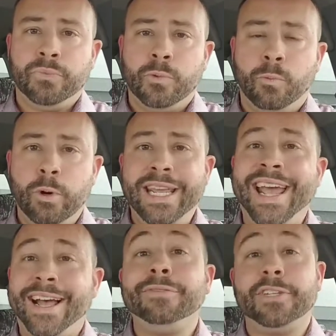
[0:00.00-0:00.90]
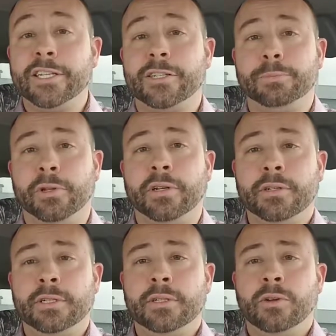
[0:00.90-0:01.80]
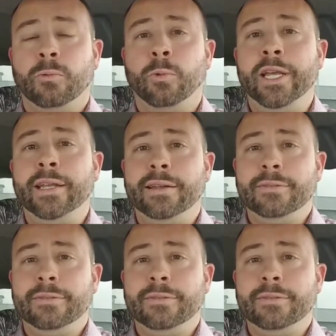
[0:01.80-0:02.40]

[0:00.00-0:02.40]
We have discipline. We